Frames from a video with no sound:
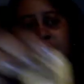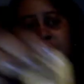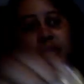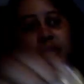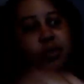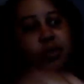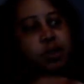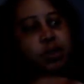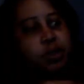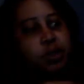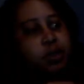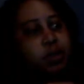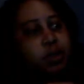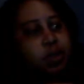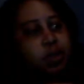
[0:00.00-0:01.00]
which
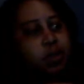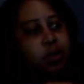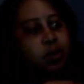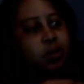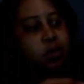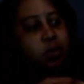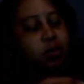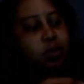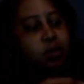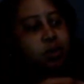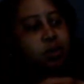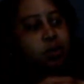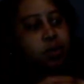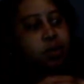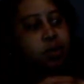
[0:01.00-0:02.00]
is the
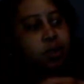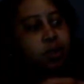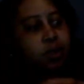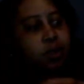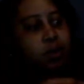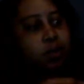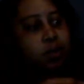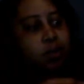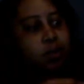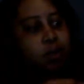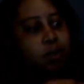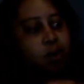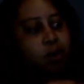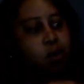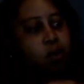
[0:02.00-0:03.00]
Garnier
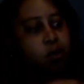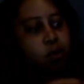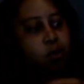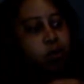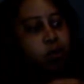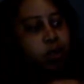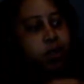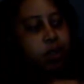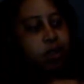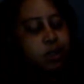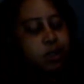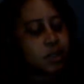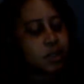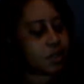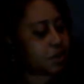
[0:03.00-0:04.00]
Whole Blends
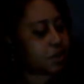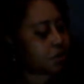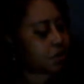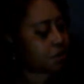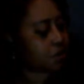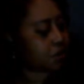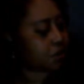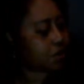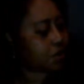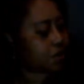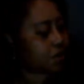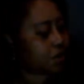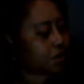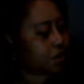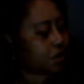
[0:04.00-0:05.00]
Honey Treasure.